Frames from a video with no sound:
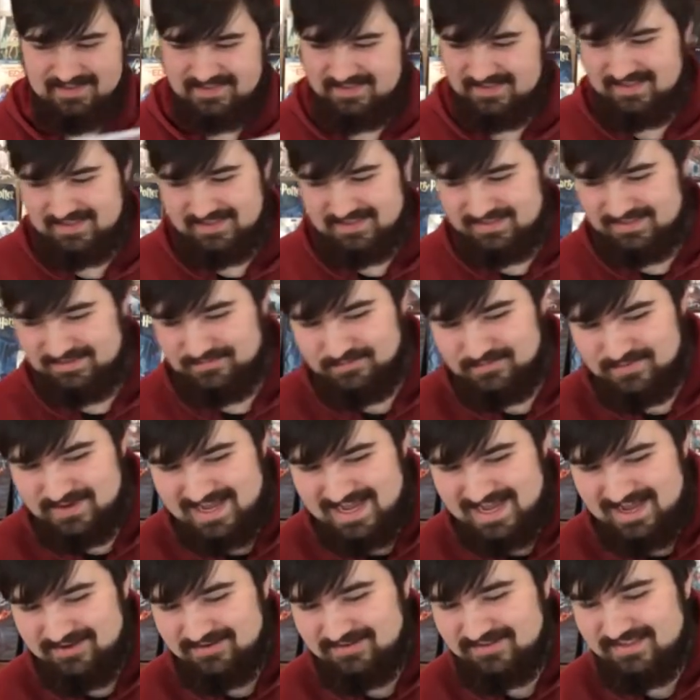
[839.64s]
it's just
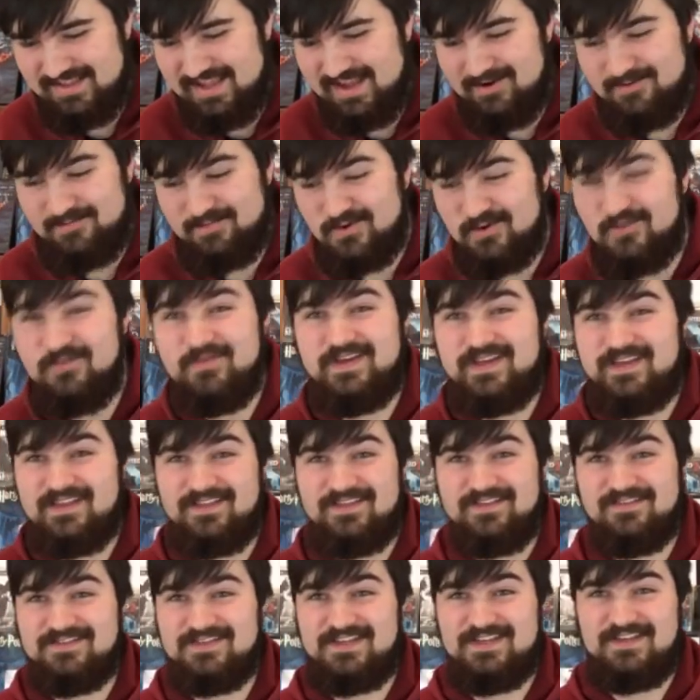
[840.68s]
wow, their
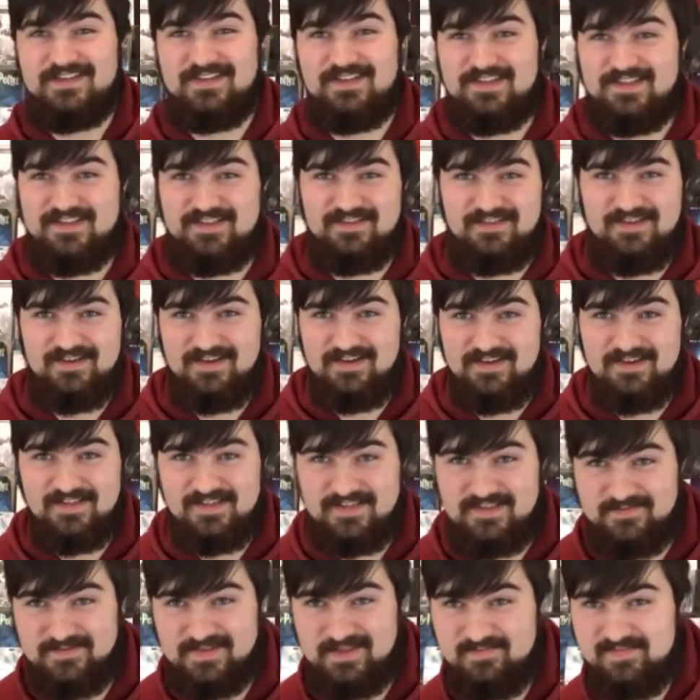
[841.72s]
movies are just
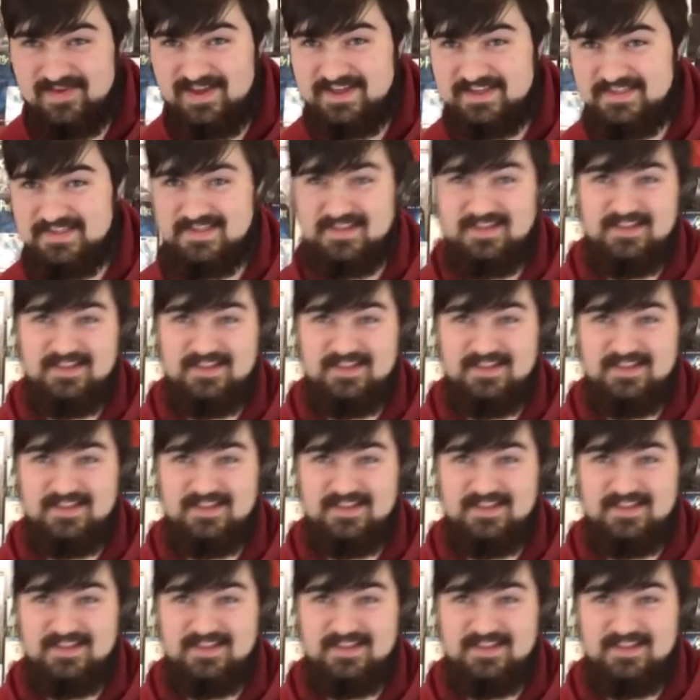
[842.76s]
some of the best